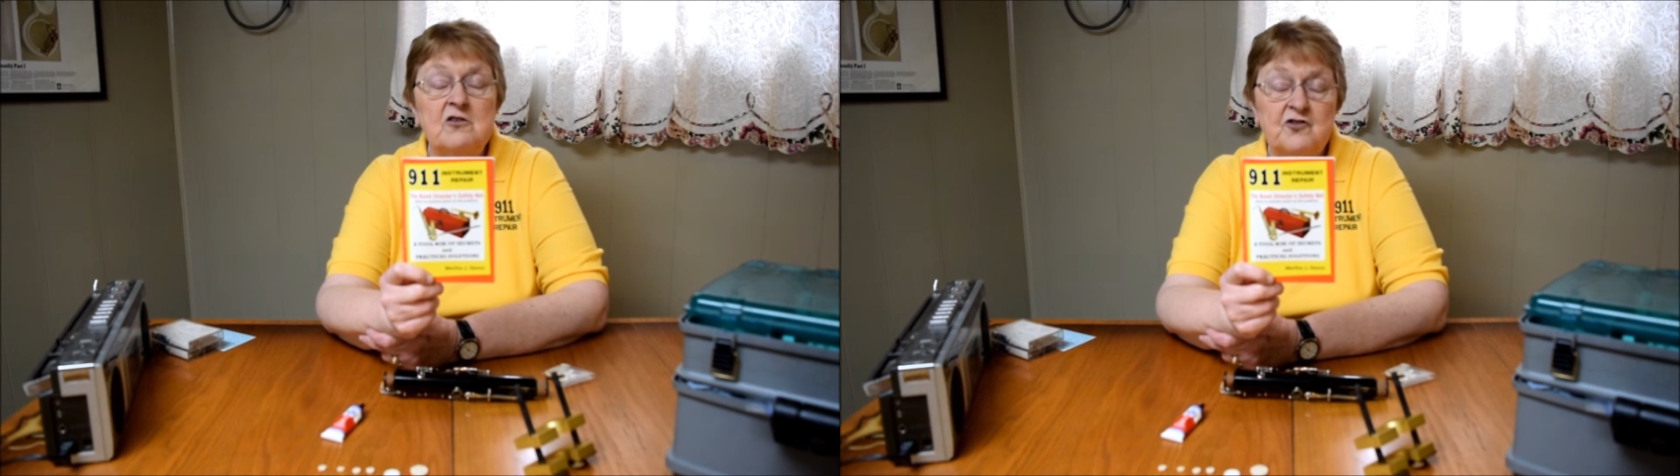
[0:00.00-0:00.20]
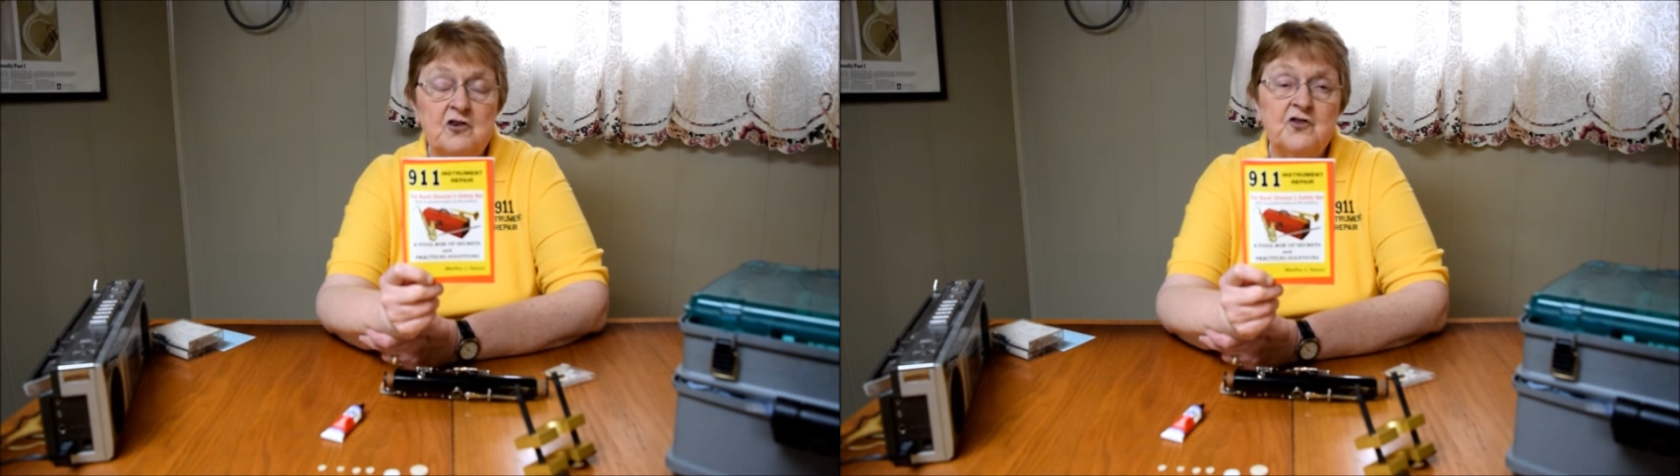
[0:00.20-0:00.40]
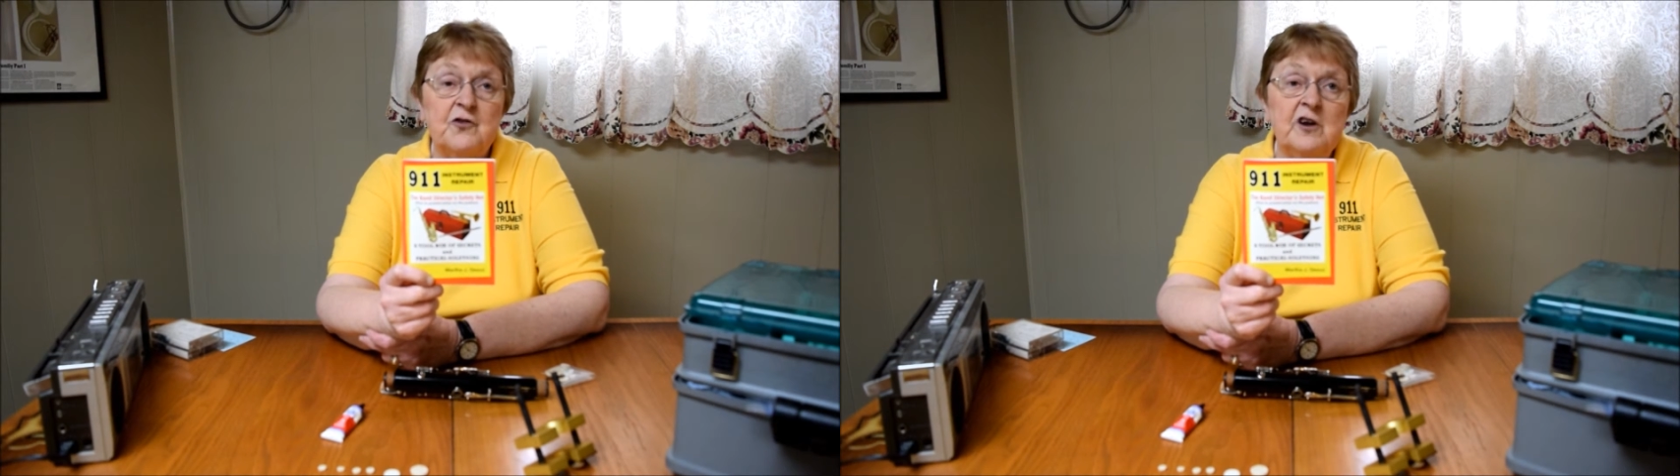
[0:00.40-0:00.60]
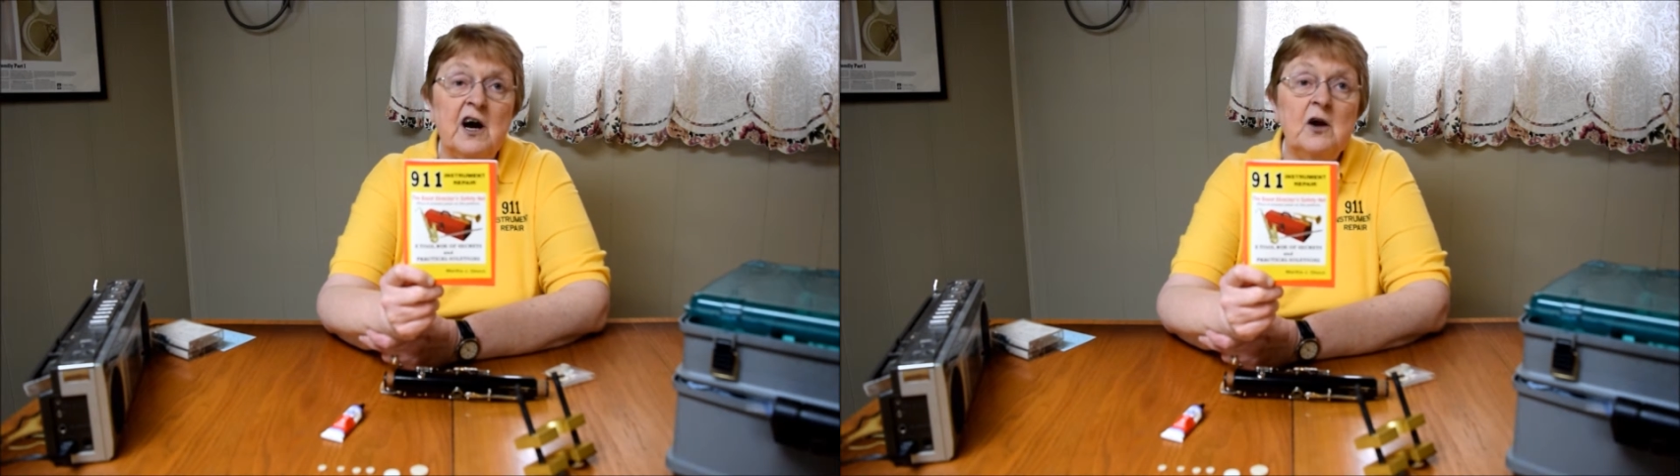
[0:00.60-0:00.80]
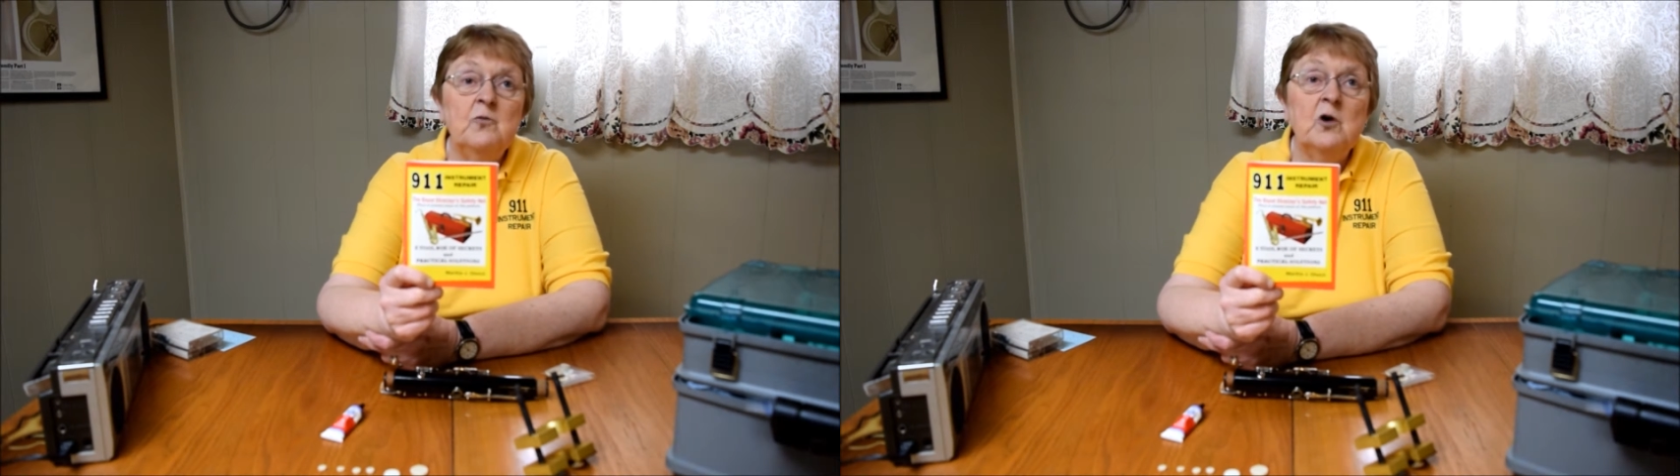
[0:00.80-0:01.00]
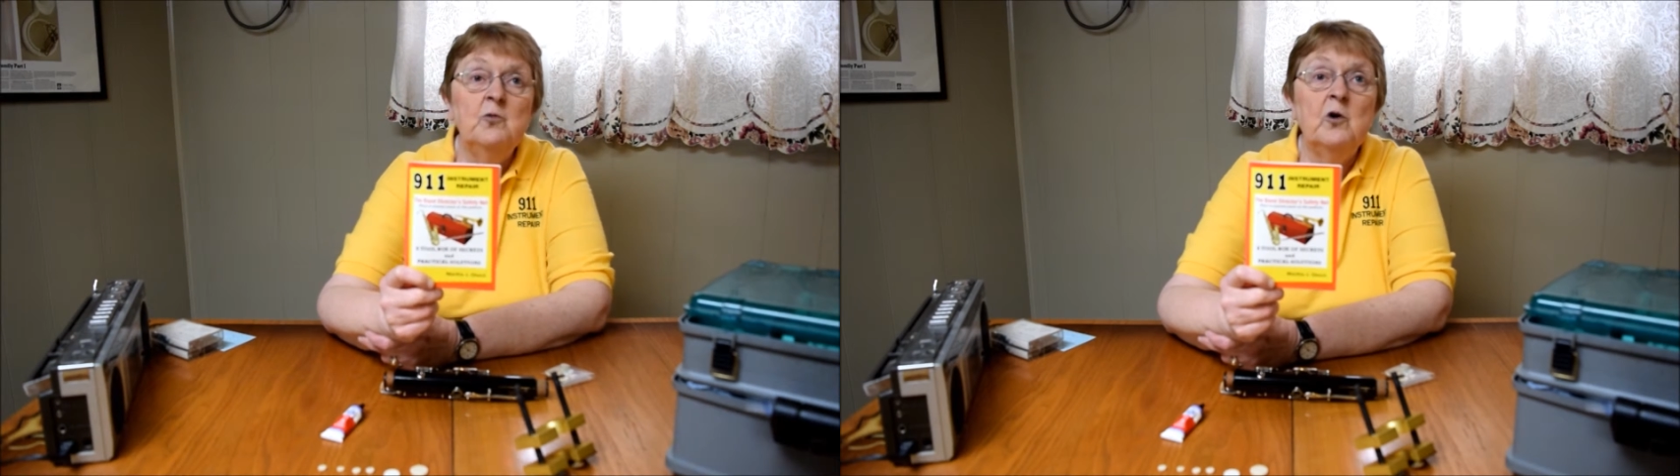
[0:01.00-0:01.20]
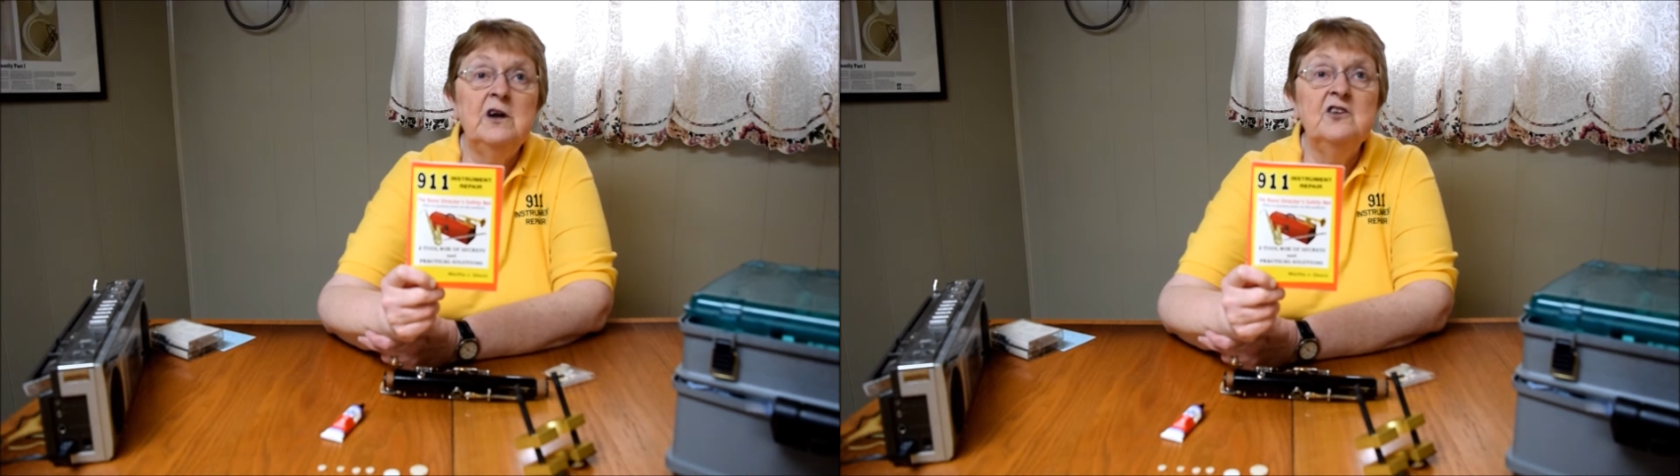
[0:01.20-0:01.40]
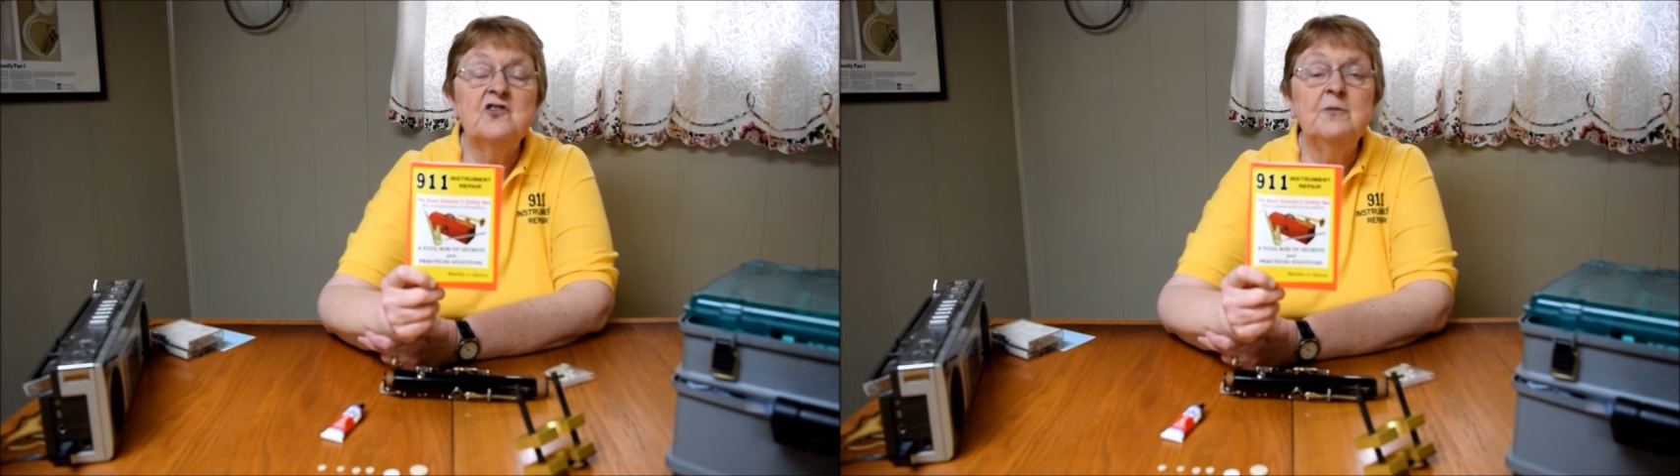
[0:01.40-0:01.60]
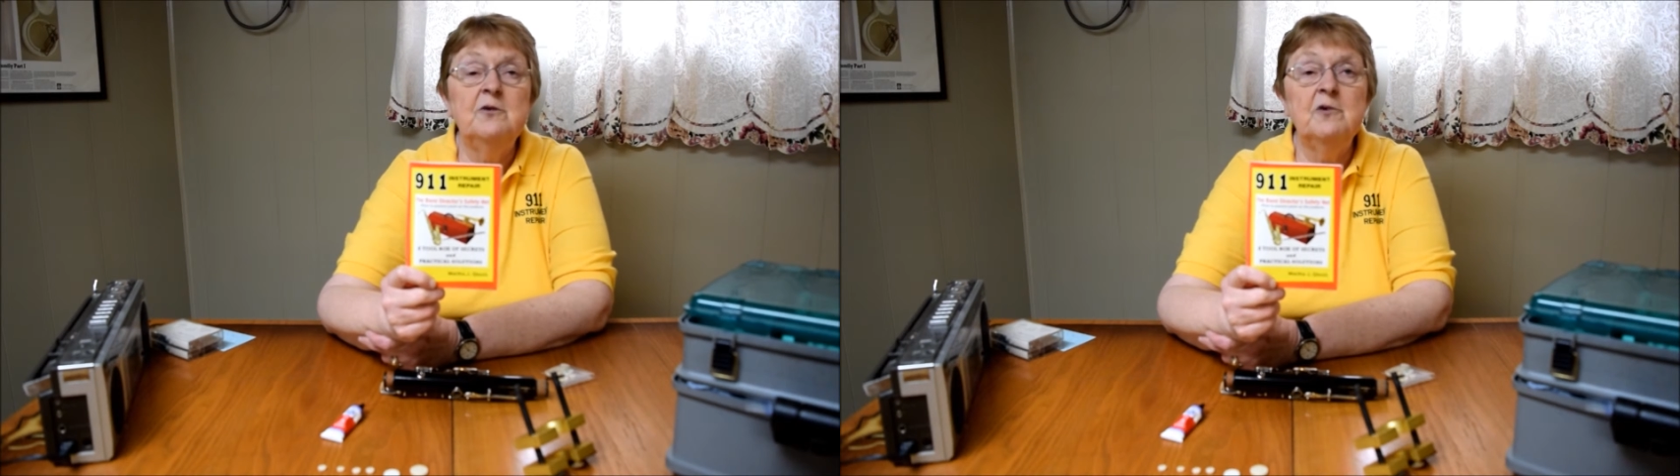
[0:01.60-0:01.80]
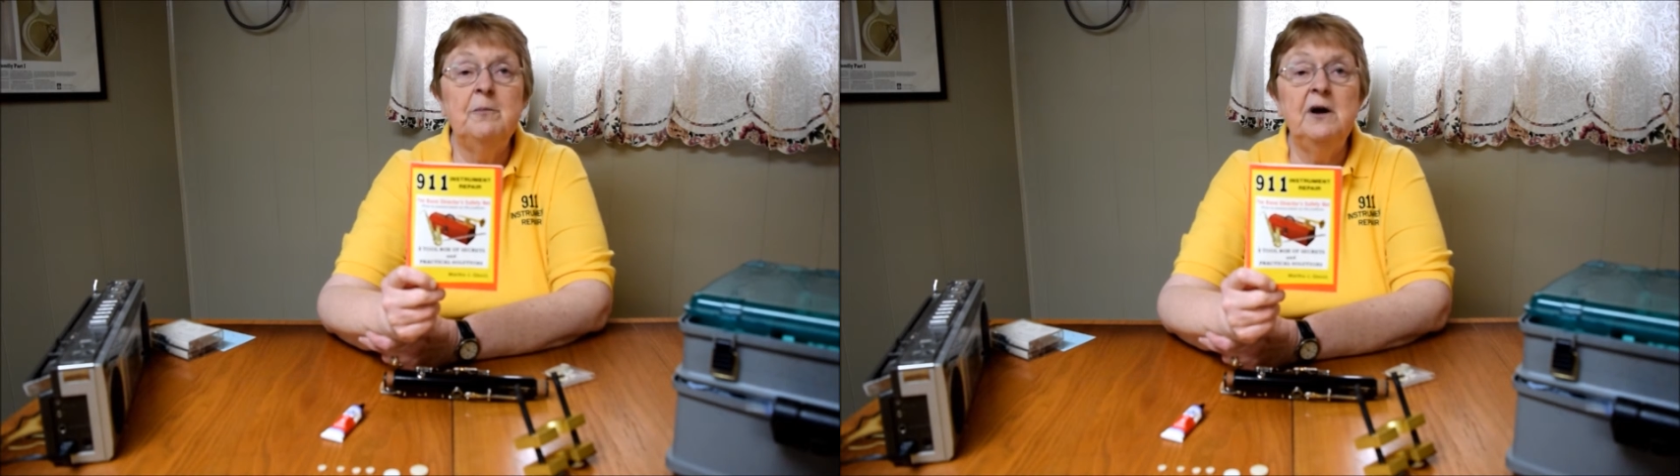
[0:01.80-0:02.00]
search for 911 instrument
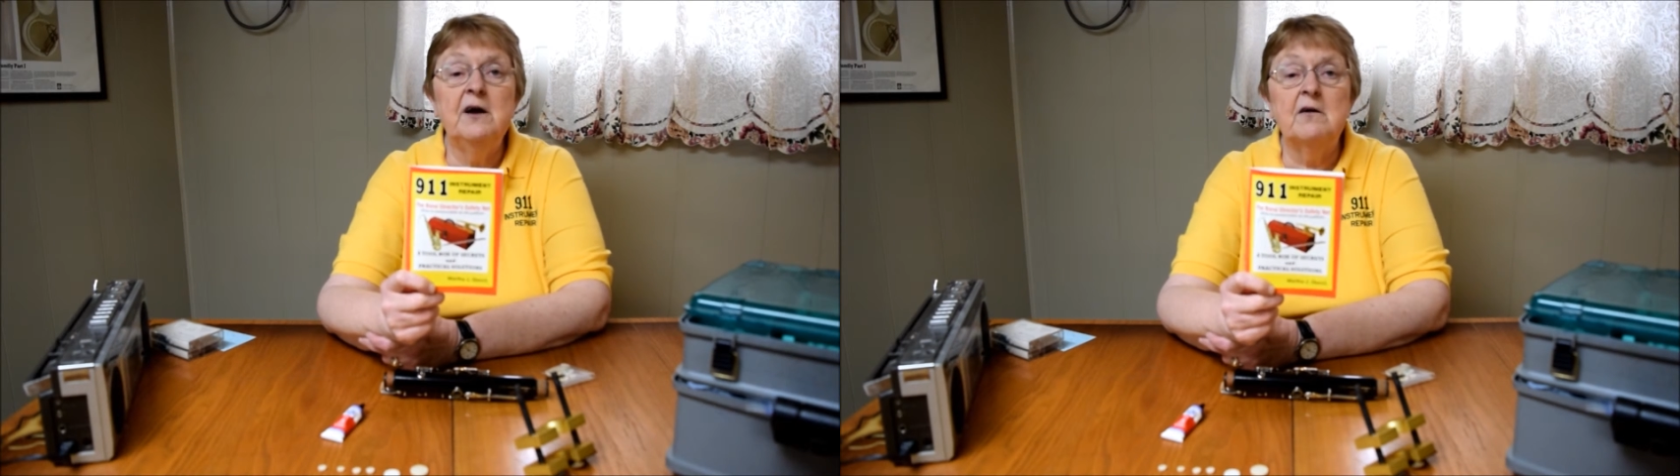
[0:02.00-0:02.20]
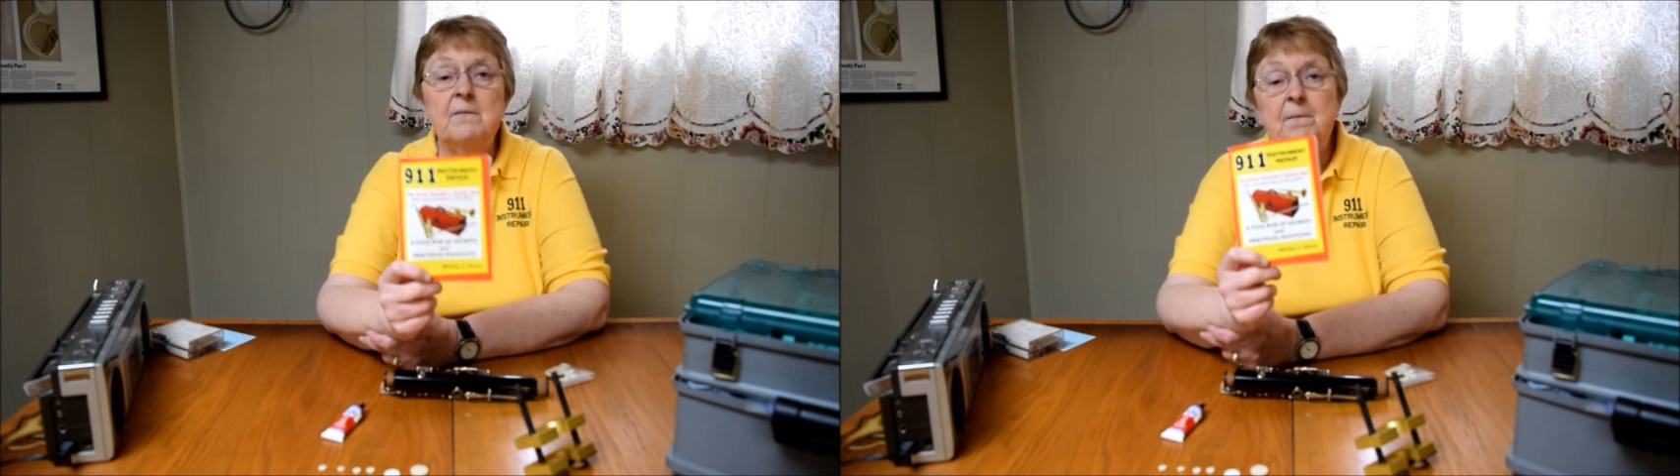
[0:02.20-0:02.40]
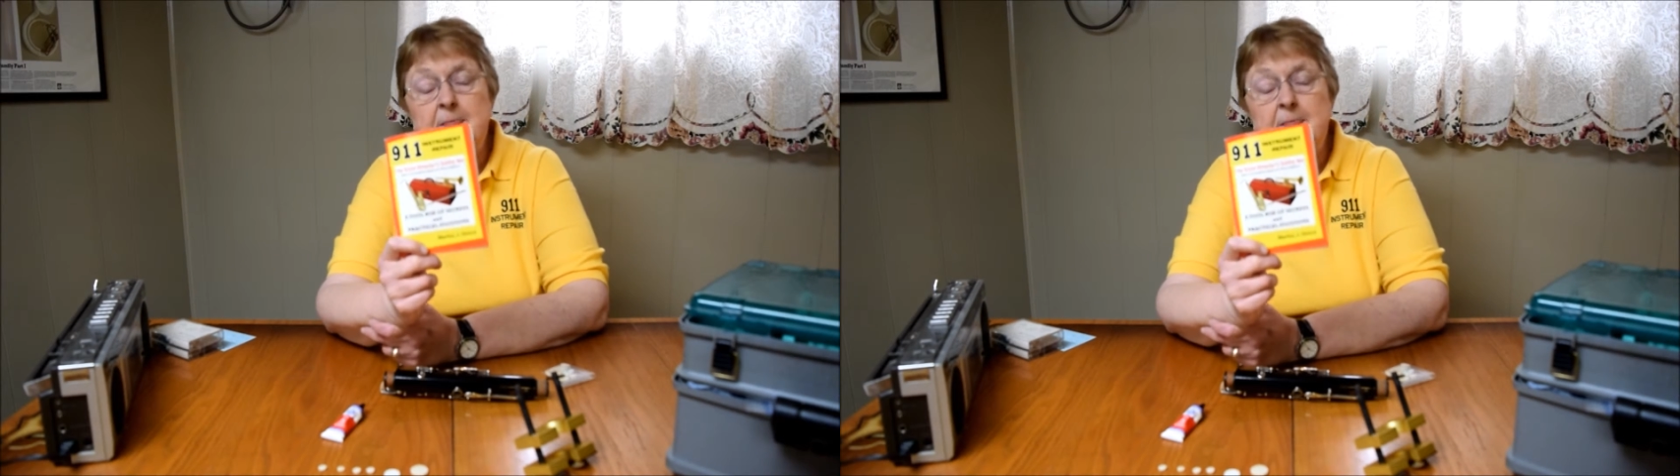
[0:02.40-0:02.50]
repair,